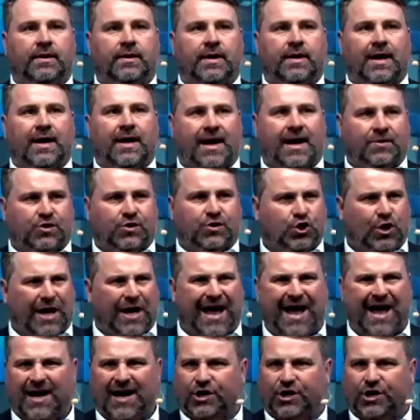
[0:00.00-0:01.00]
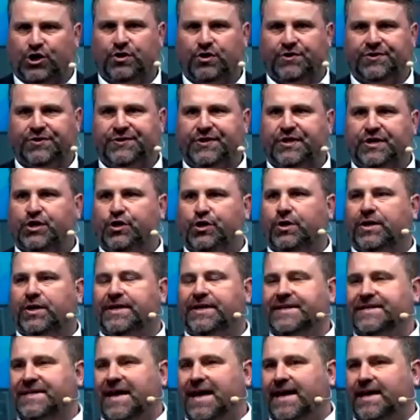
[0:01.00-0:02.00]
actions that you can
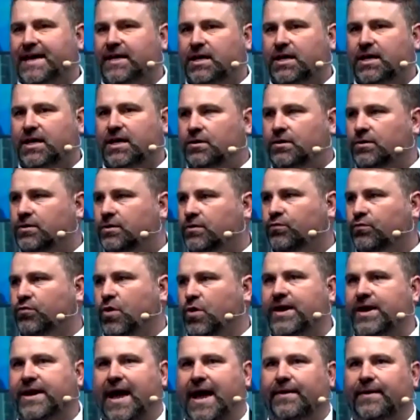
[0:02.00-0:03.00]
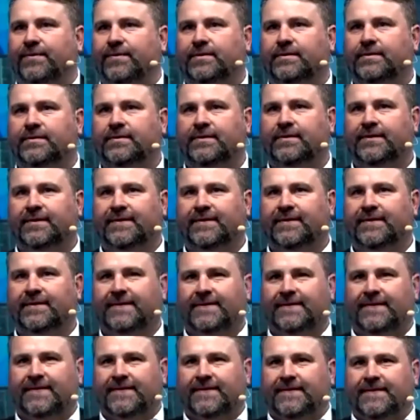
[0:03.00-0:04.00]
take right now.
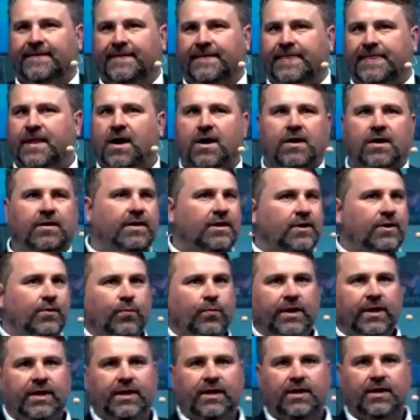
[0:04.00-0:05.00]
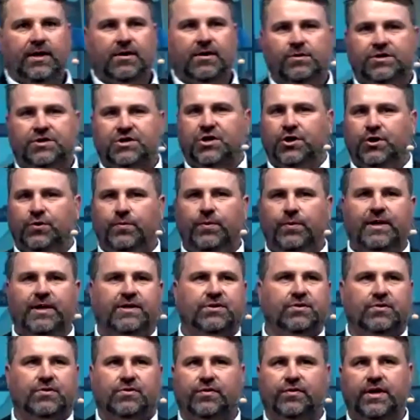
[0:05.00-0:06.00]
Not in a week or 2 weeks
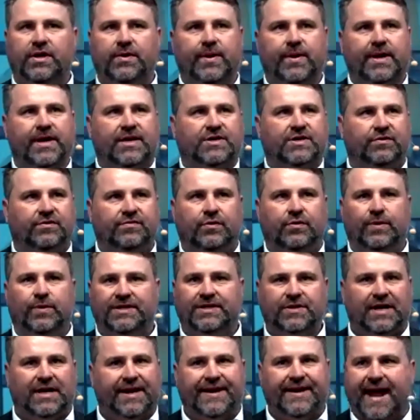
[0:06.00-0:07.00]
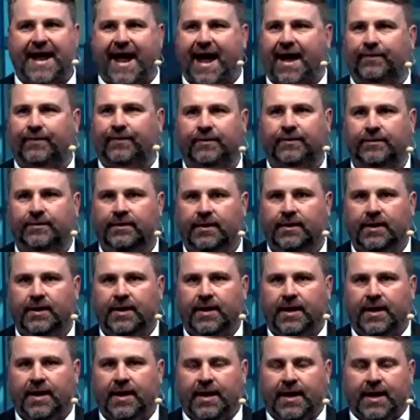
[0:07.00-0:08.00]
or 3 weeks or 4 weeks, now.
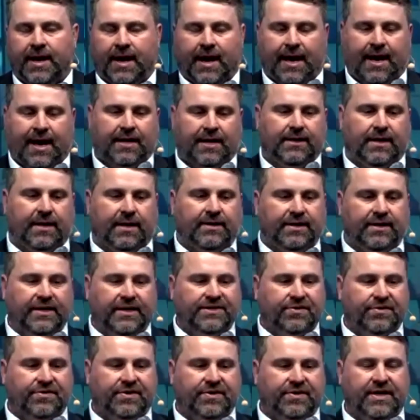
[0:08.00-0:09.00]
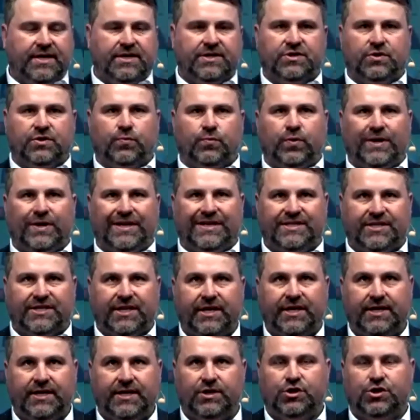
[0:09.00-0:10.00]
And these are things that we
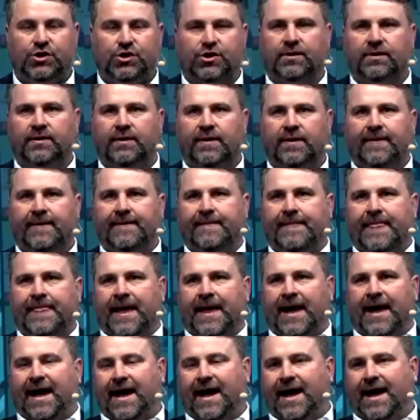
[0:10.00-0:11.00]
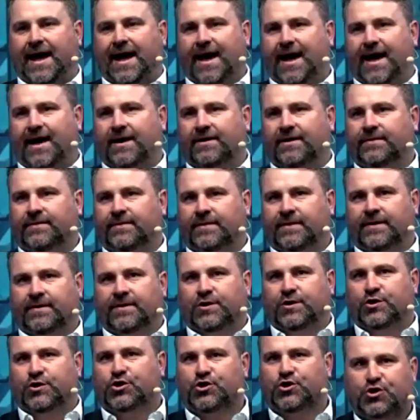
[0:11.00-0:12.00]
teach our
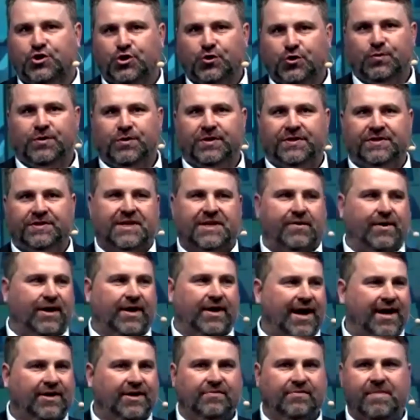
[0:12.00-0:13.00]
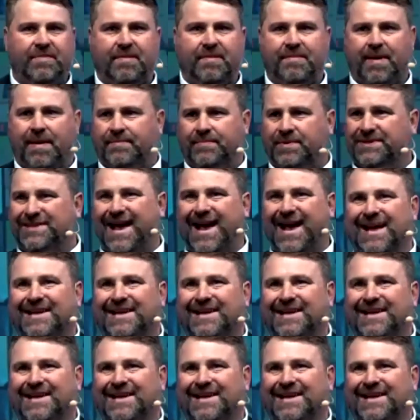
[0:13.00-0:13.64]
students, our academy members, our